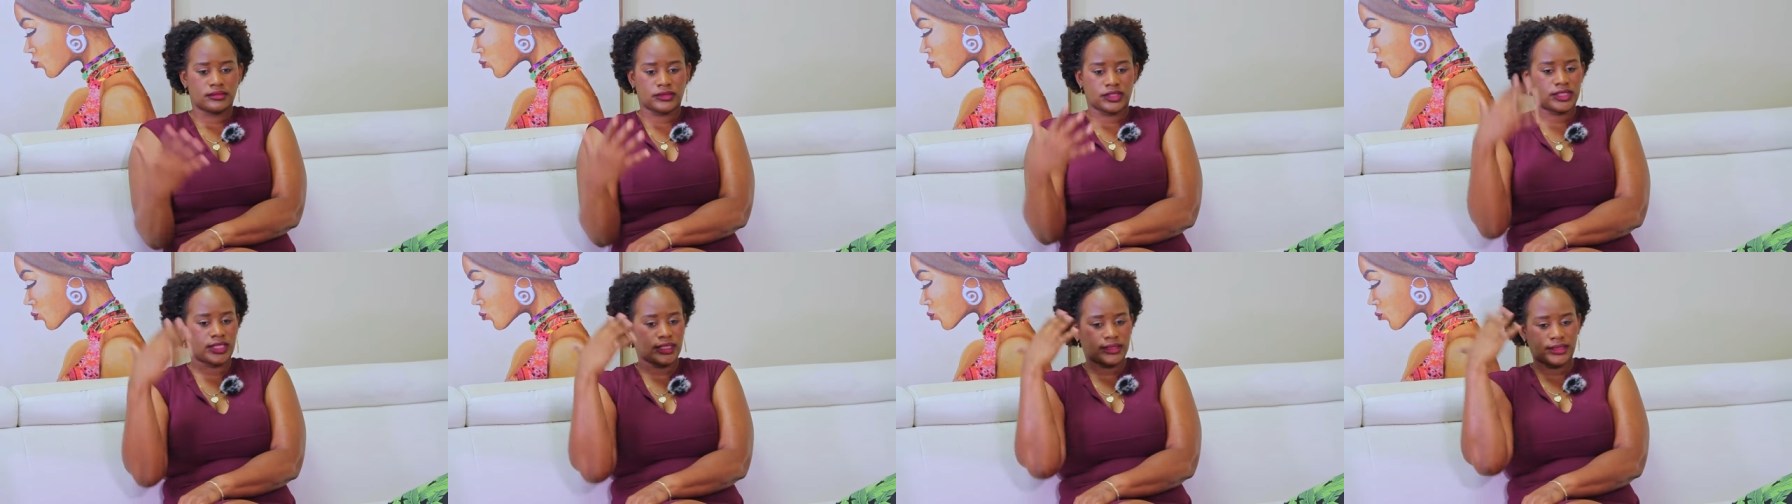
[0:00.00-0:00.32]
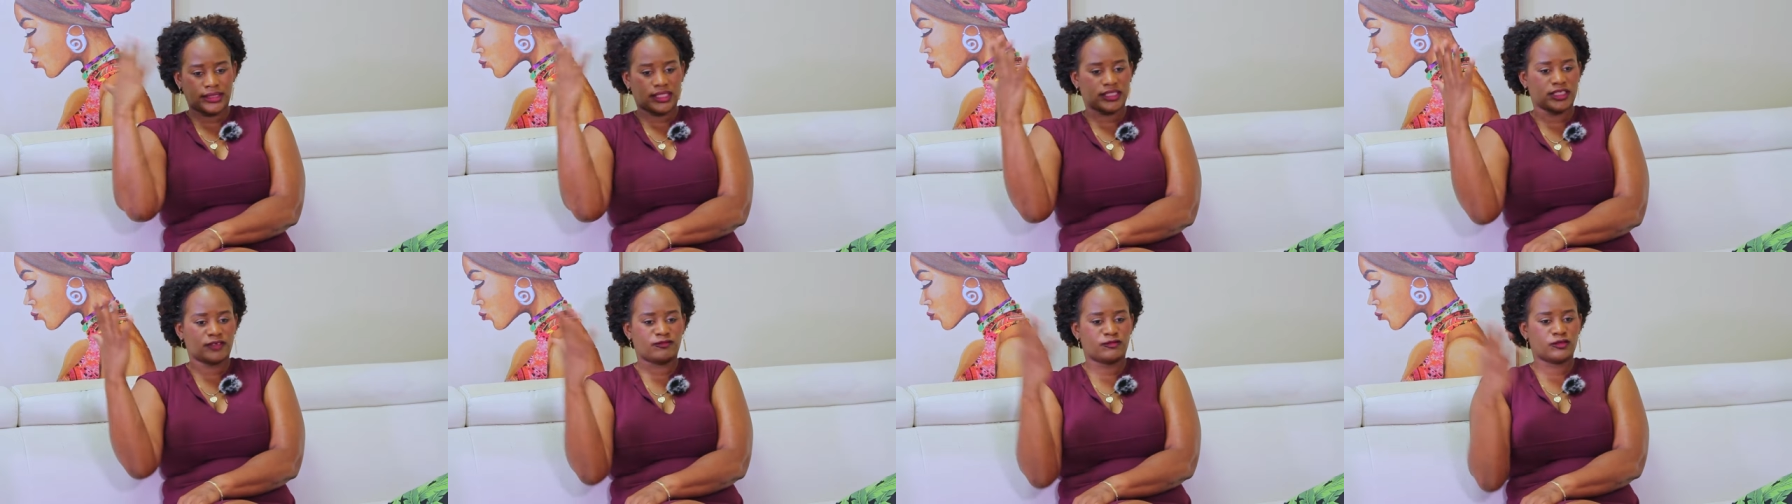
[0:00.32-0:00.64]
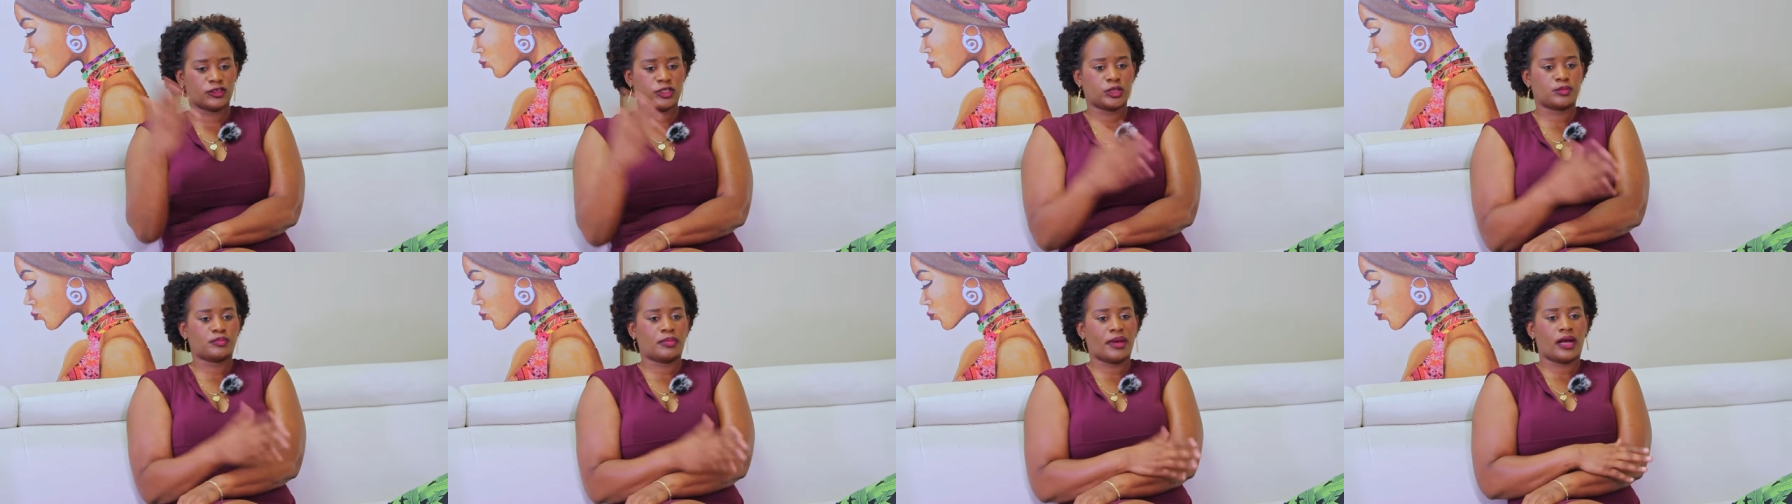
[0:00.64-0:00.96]

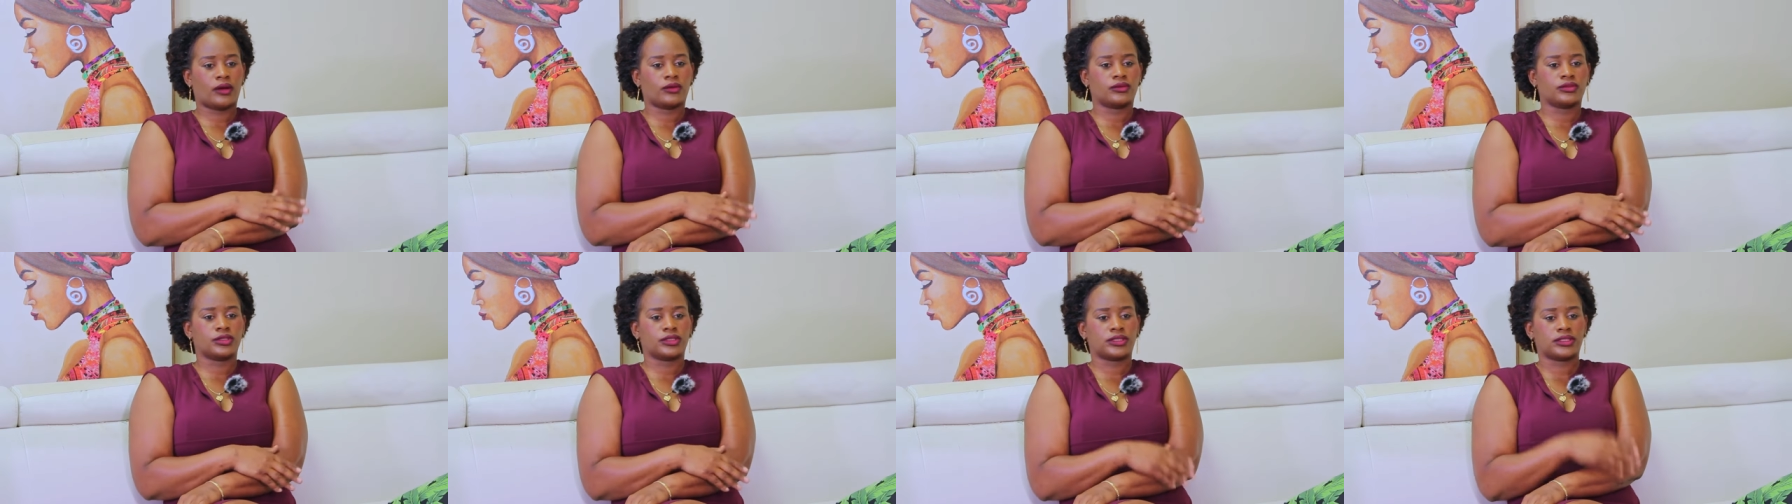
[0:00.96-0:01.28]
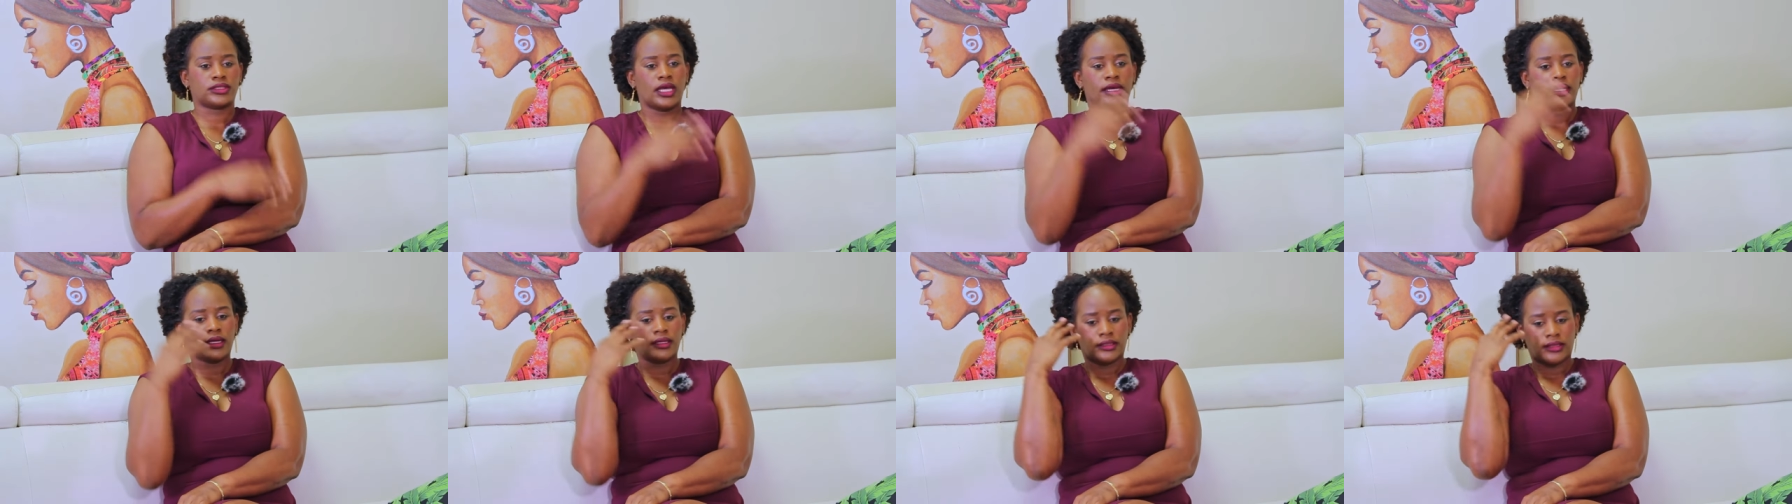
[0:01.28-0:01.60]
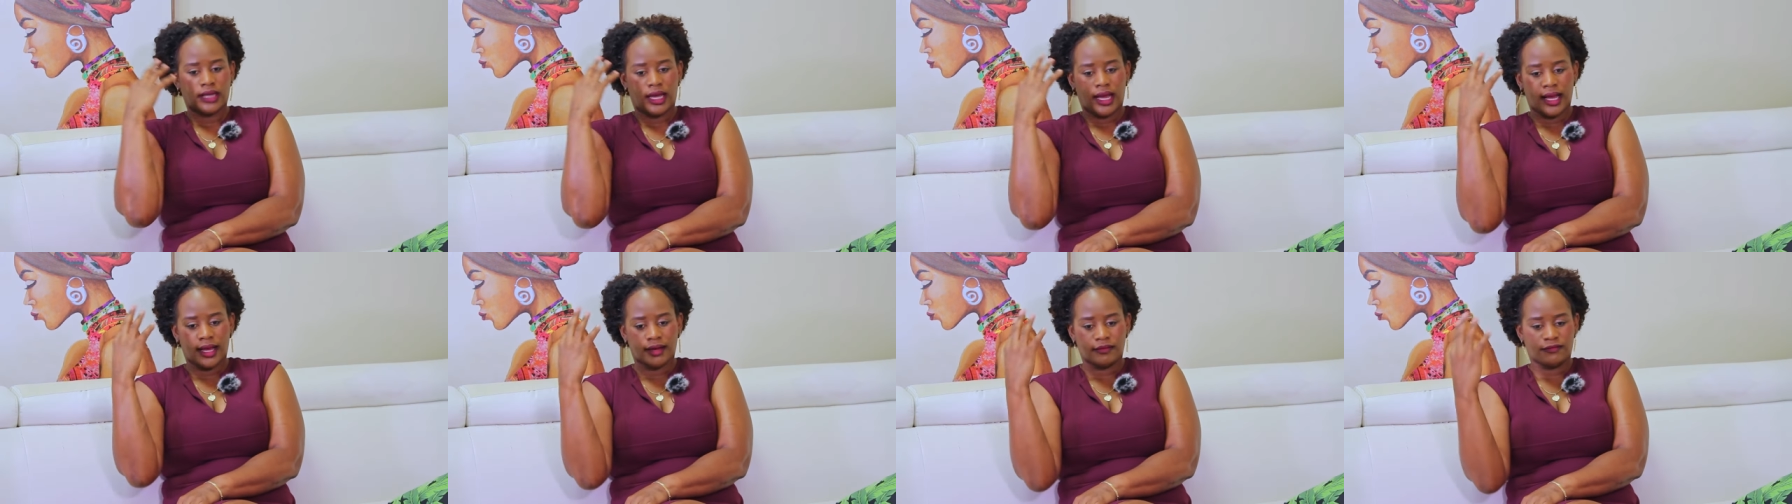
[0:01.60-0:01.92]
successful spouse
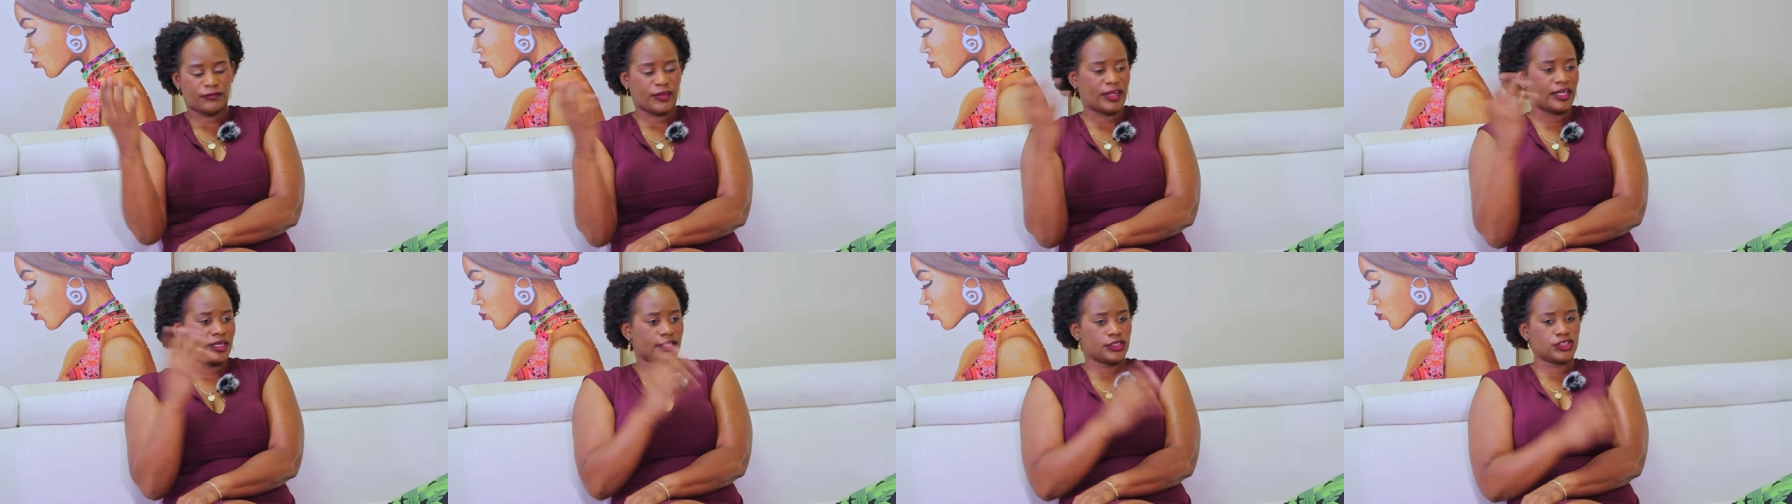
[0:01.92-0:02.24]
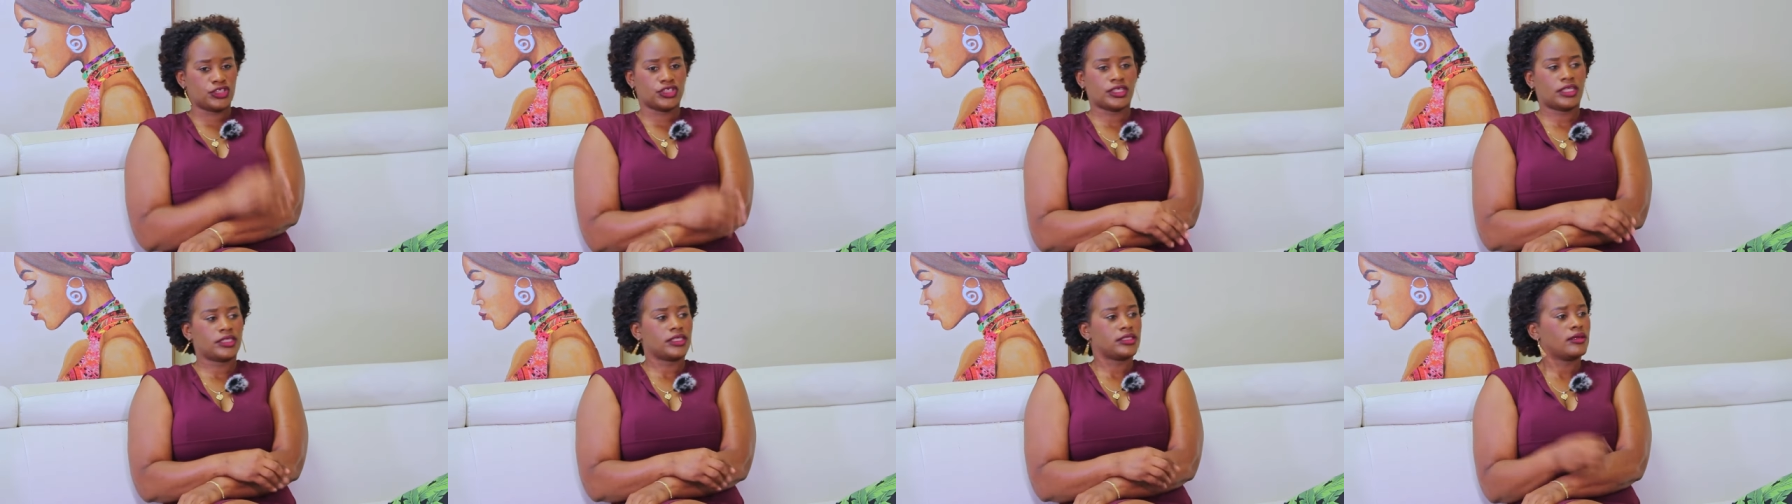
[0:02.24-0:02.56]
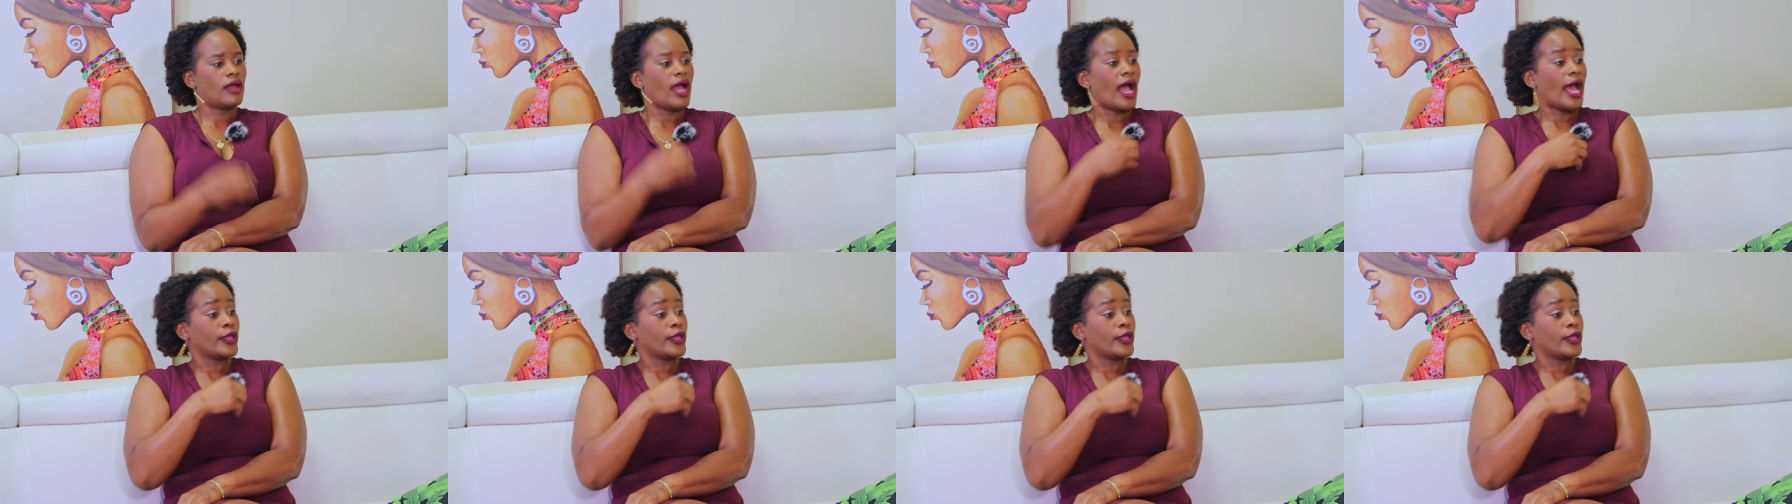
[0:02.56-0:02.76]
uh, financially.